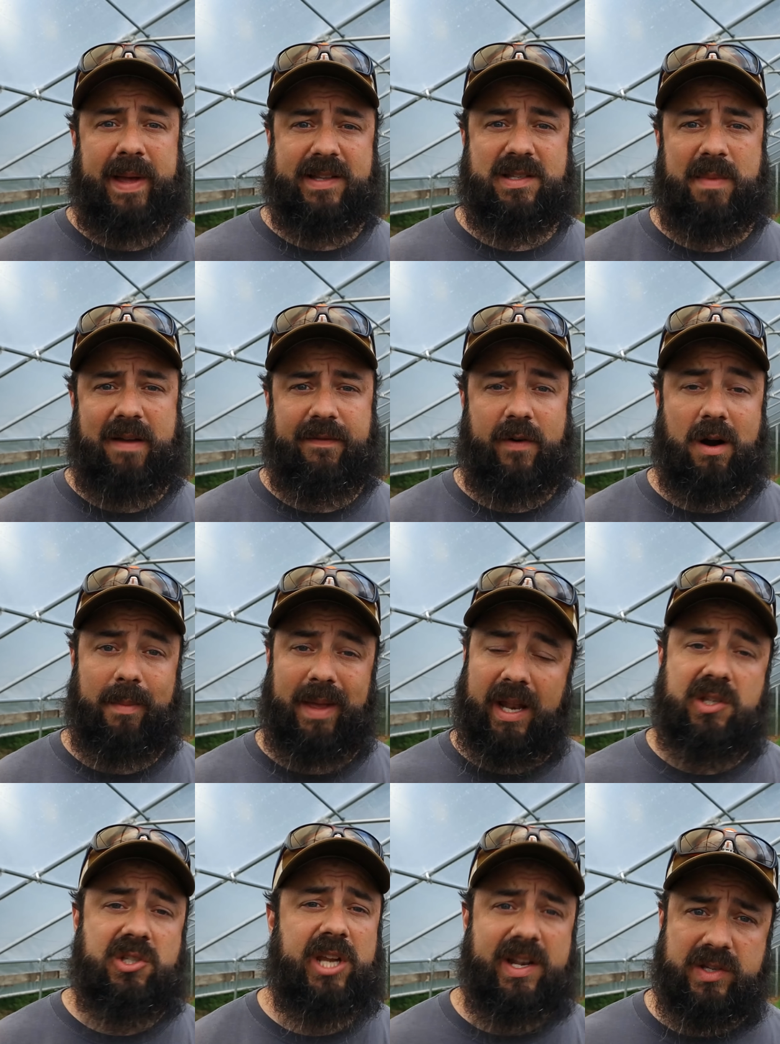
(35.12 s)
beds on my farm and
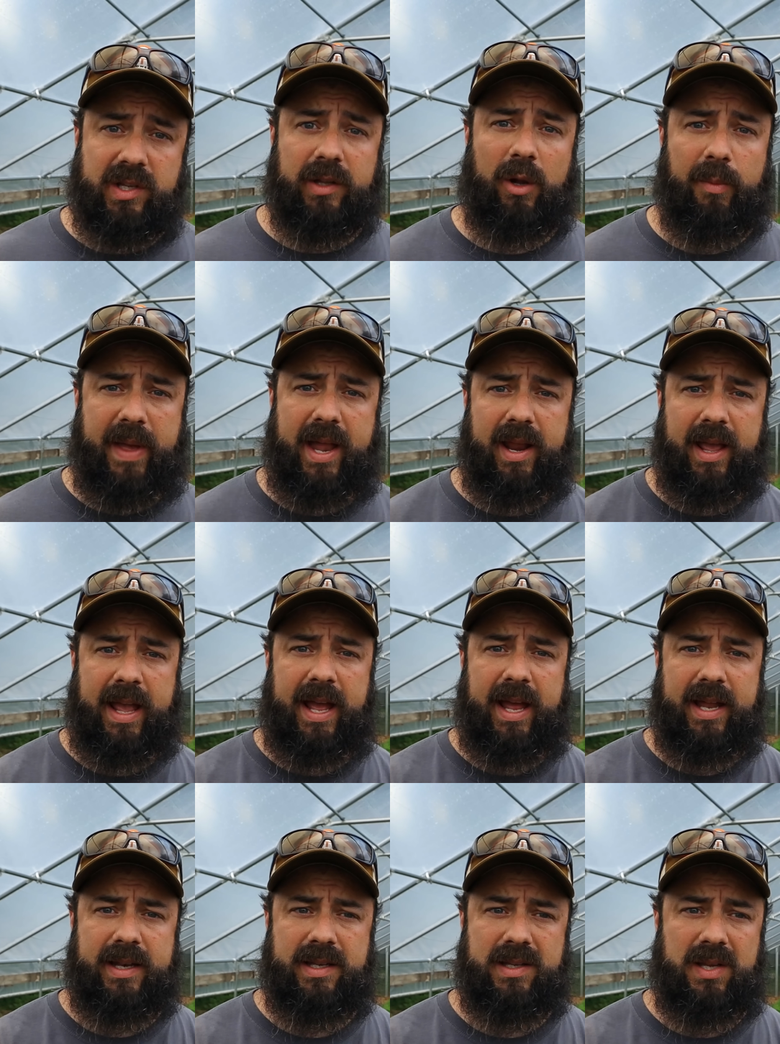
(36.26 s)
it's changed a little bit
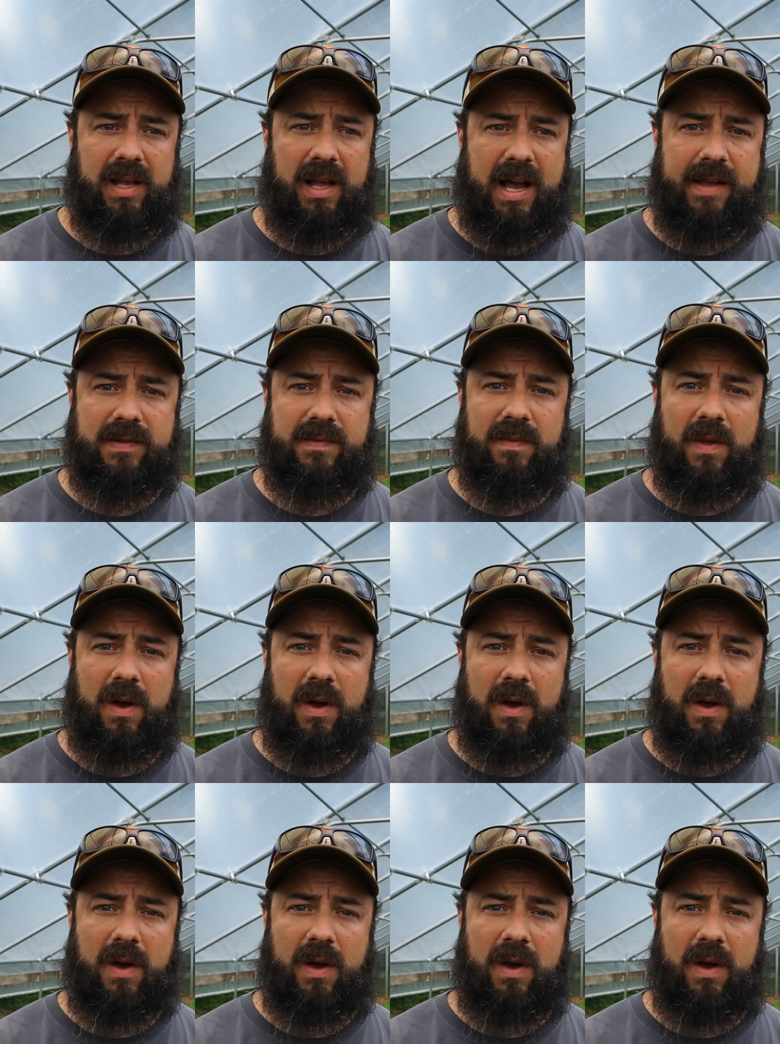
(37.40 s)
and I